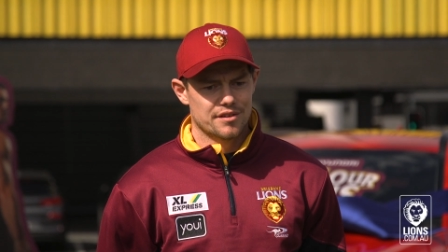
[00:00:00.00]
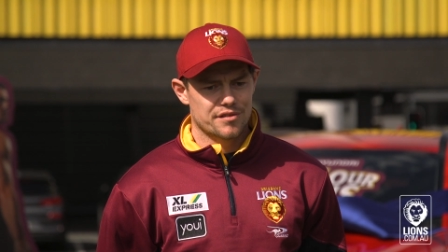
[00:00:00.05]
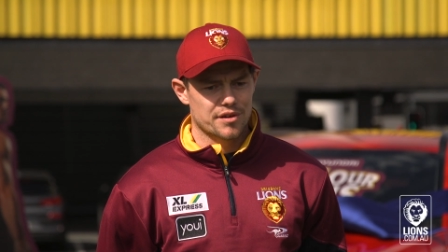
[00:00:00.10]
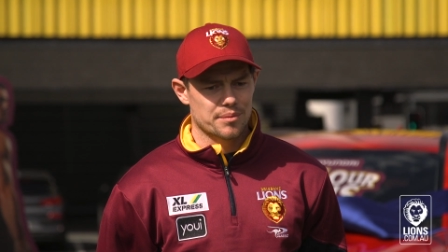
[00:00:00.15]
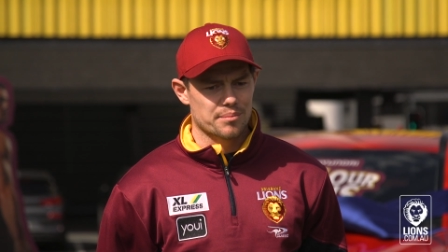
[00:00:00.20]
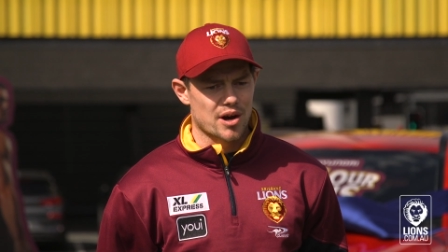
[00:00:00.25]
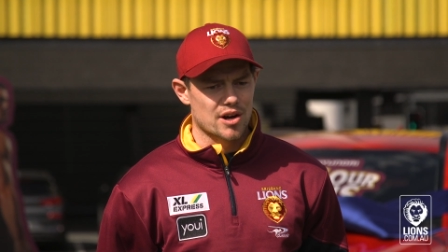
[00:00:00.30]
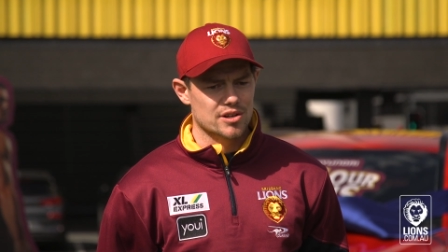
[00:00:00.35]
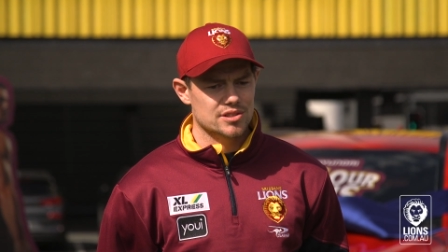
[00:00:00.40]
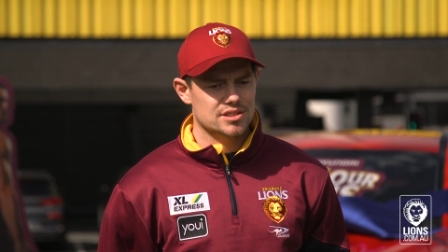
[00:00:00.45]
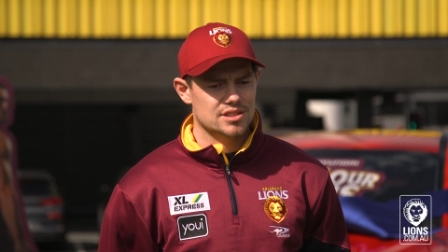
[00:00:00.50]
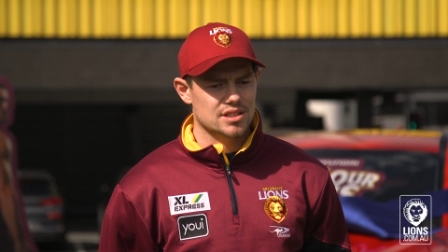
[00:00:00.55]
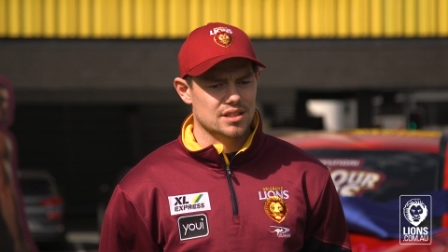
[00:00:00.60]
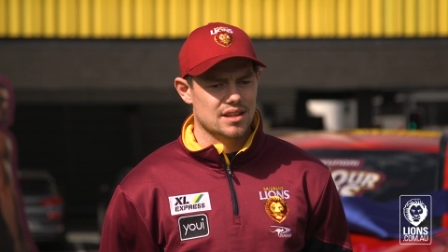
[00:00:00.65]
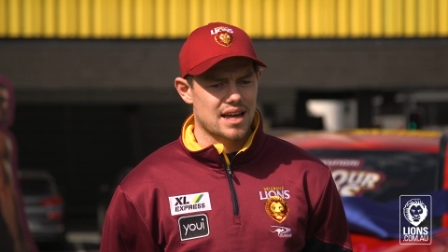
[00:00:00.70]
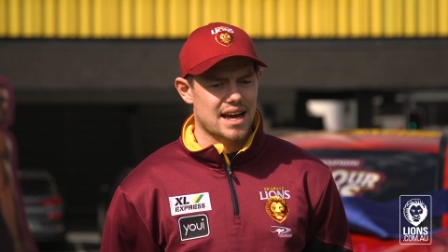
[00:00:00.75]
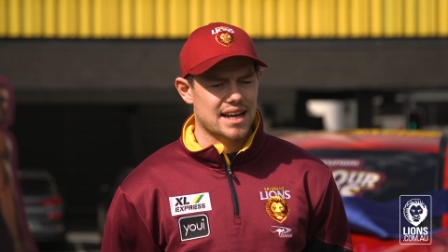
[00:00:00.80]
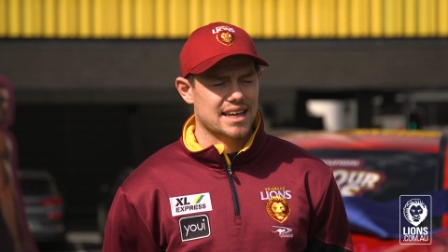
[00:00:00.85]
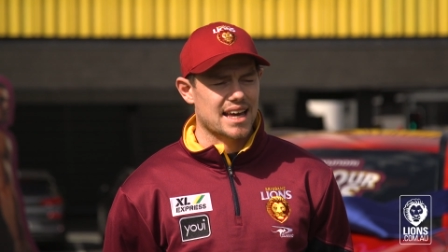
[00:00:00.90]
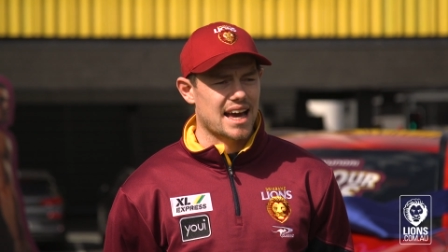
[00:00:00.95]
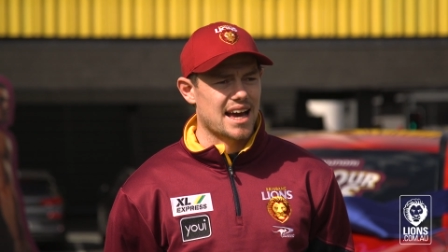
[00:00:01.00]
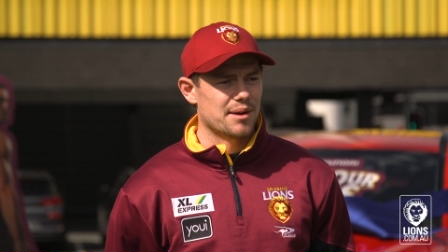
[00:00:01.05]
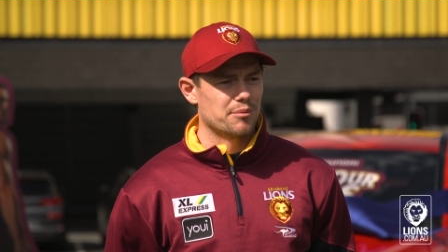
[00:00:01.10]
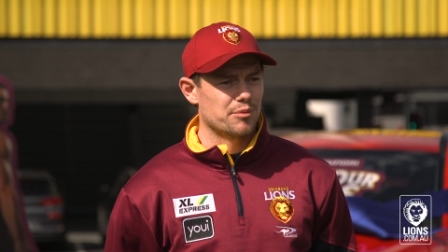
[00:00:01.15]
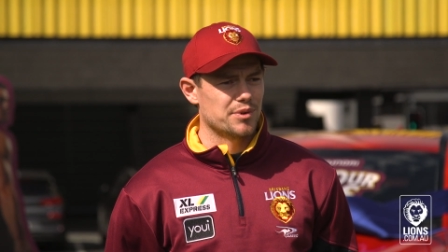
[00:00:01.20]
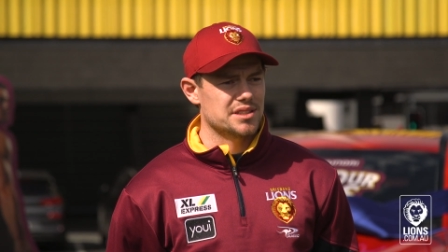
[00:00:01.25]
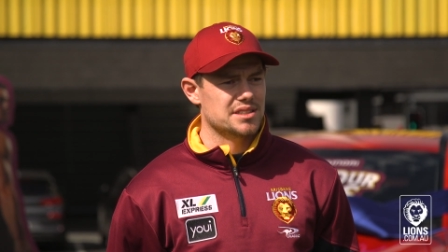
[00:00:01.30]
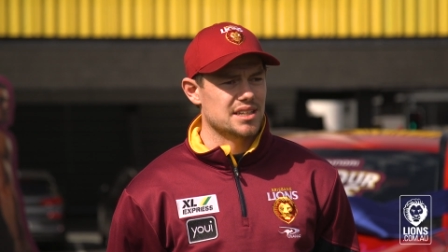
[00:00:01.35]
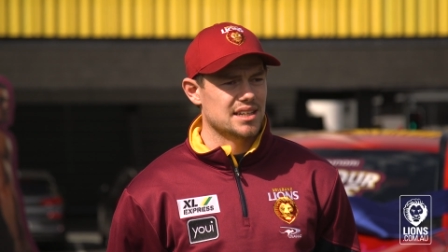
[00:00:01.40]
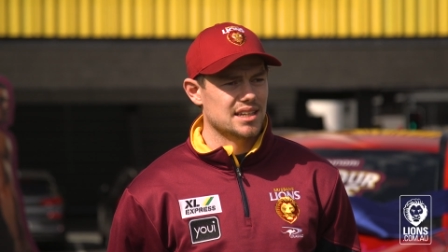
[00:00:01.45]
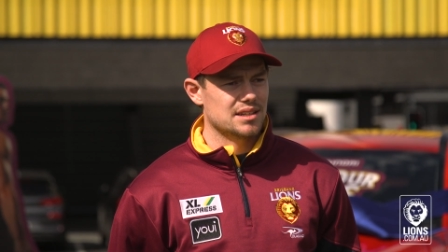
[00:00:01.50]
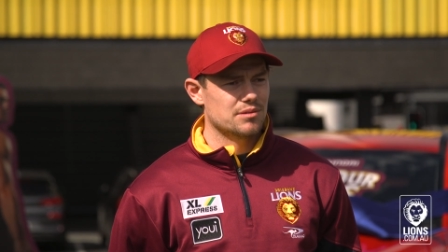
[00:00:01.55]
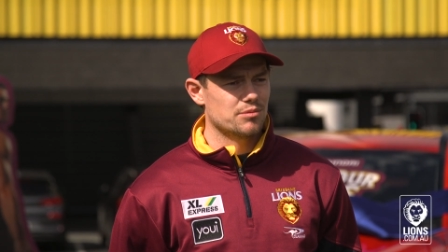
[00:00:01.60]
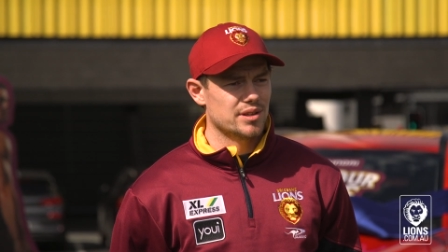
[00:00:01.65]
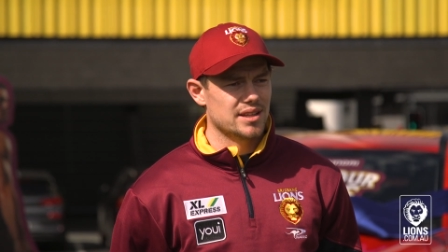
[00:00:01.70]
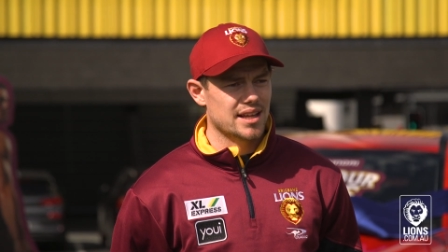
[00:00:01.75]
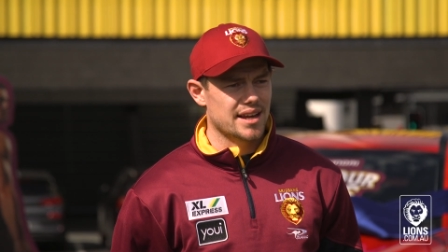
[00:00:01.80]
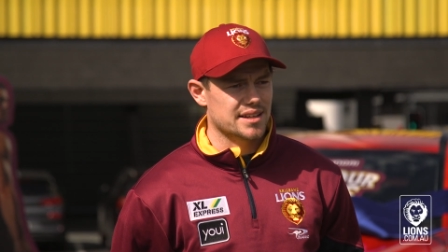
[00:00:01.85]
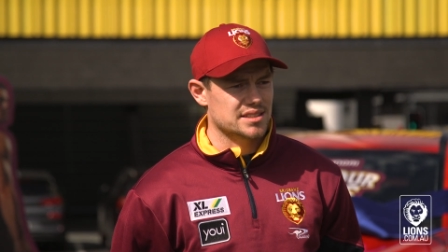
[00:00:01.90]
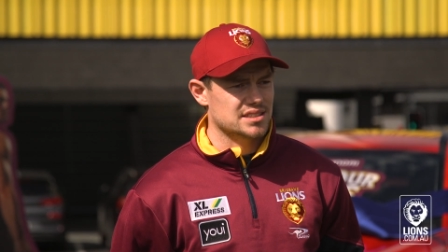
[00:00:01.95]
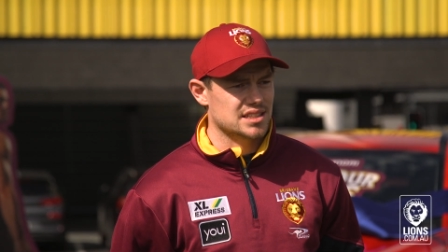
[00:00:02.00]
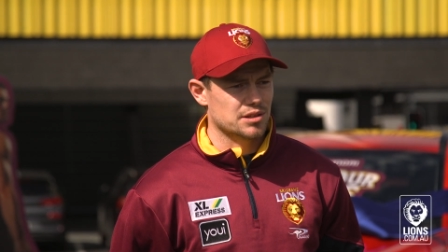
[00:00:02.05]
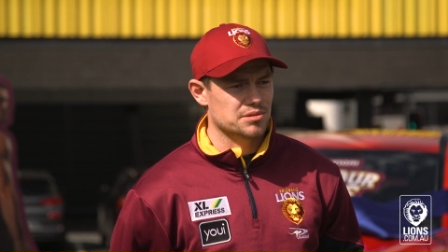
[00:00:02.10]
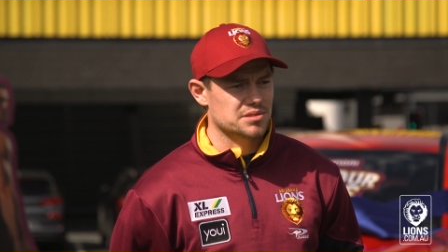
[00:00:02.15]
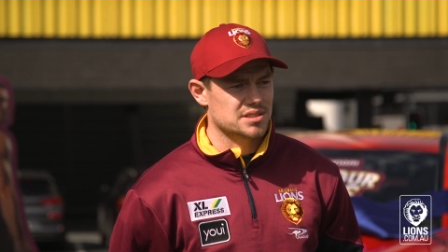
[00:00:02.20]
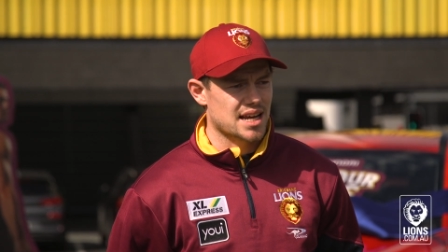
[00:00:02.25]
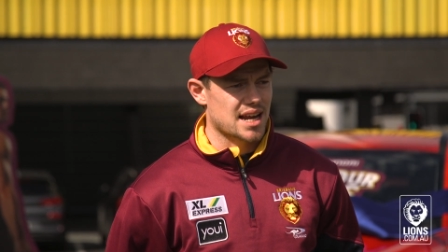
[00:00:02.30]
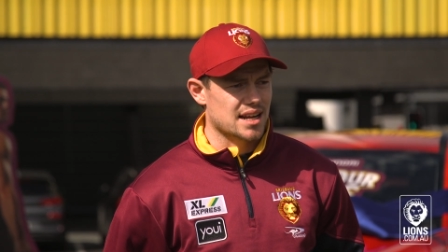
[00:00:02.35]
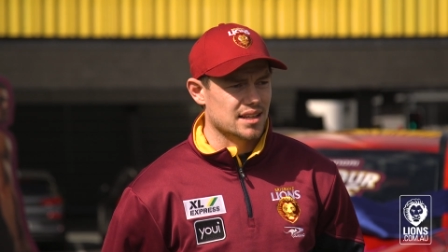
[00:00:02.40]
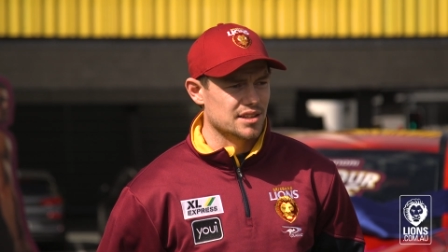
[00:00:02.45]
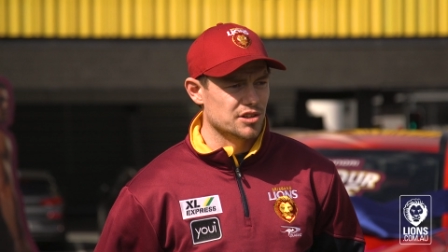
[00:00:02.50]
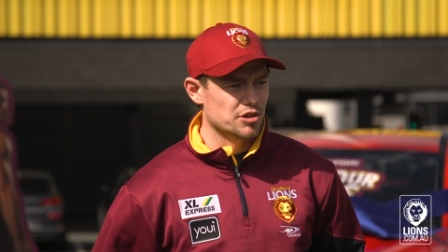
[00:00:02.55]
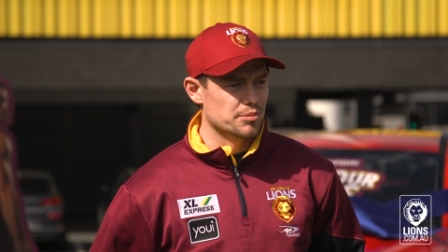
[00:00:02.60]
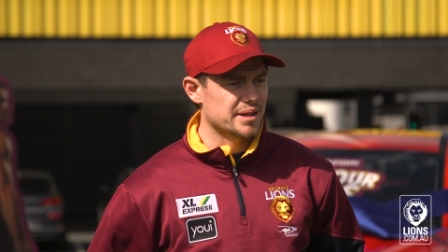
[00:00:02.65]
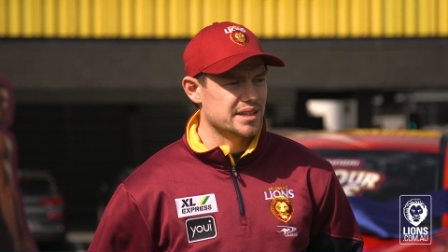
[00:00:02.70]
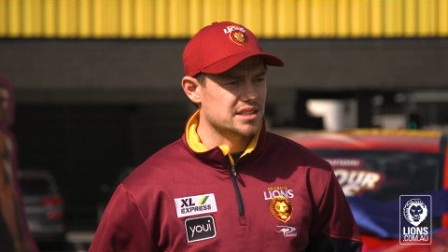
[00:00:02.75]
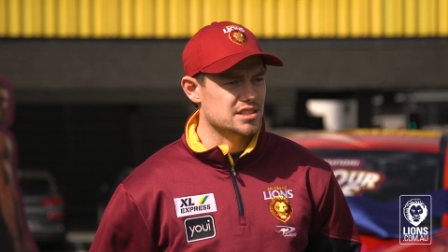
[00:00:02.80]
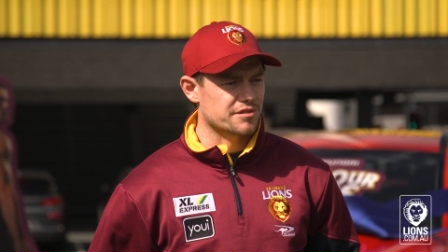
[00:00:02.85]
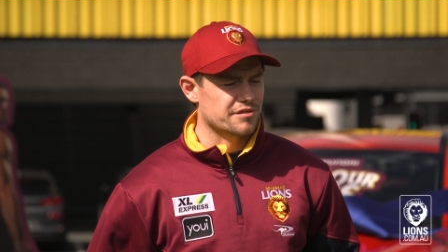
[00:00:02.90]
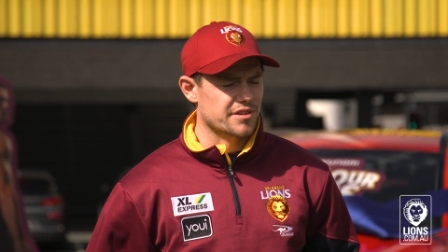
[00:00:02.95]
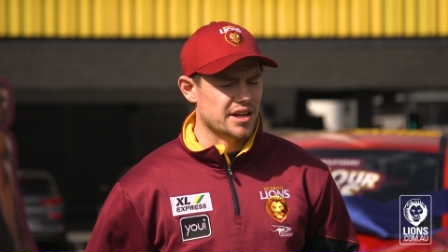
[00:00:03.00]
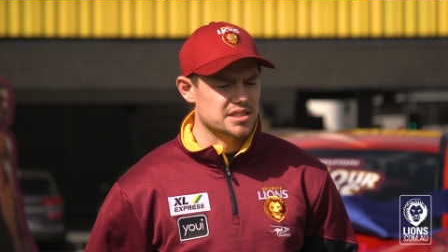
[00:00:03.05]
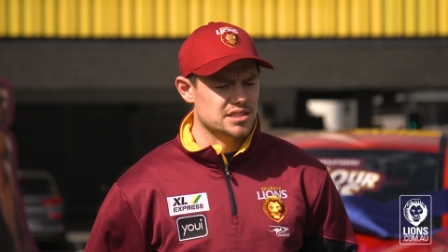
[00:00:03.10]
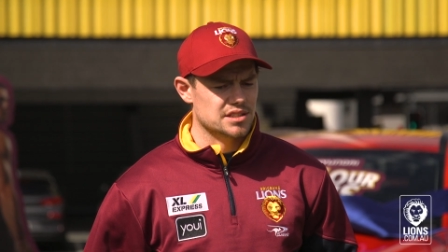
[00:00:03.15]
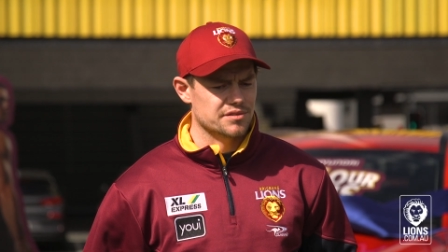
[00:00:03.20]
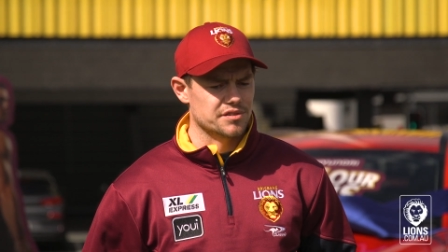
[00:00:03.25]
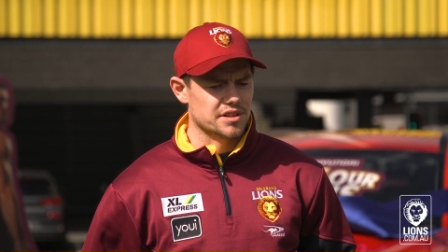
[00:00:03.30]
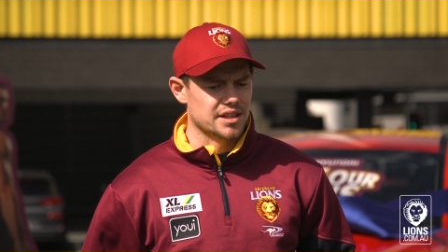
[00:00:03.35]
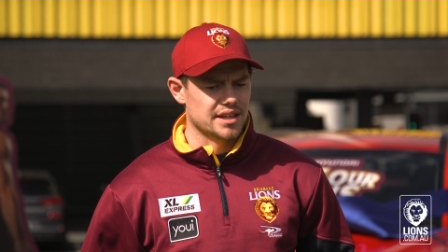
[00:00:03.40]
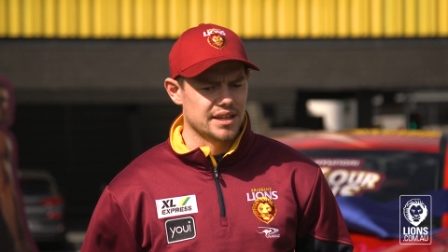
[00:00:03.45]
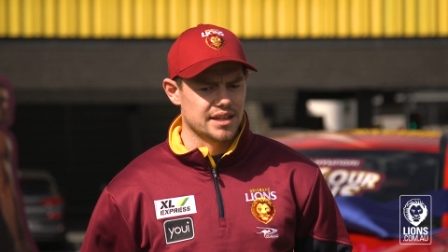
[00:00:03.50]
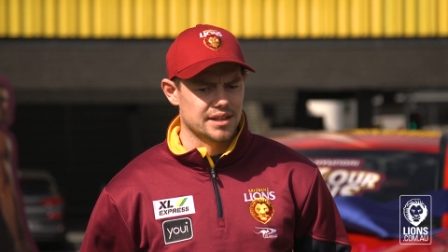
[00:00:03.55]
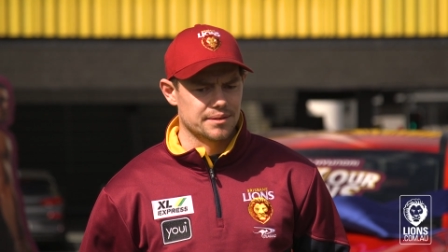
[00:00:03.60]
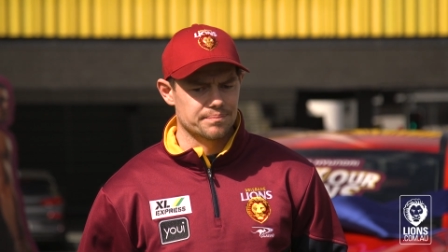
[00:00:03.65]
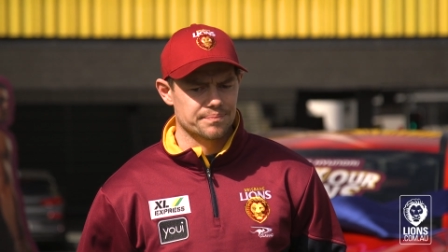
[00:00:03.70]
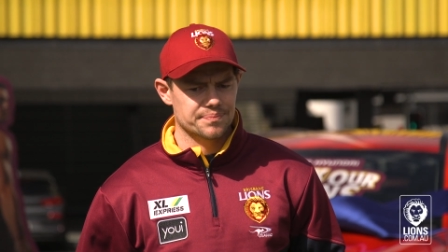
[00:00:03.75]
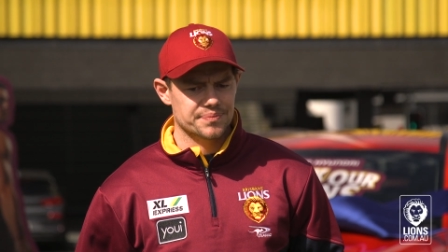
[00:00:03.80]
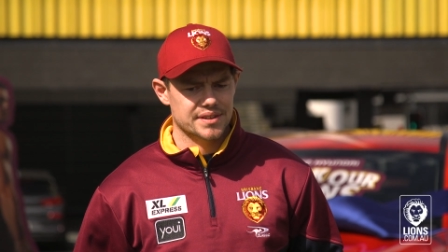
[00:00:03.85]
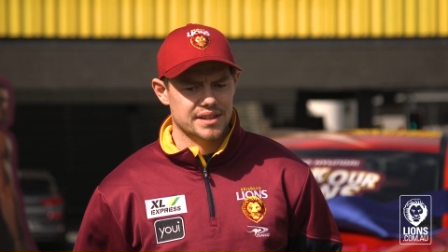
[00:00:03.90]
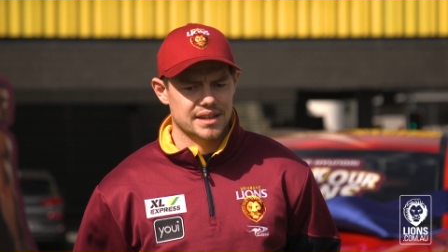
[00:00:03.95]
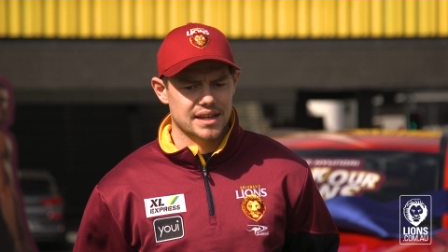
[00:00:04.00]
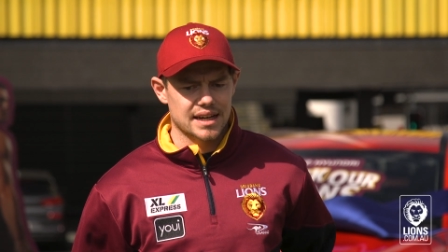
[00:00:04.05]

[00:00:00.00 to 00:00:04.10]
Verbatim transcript: for most of that game we did. We let ourselves down a little bit defensively and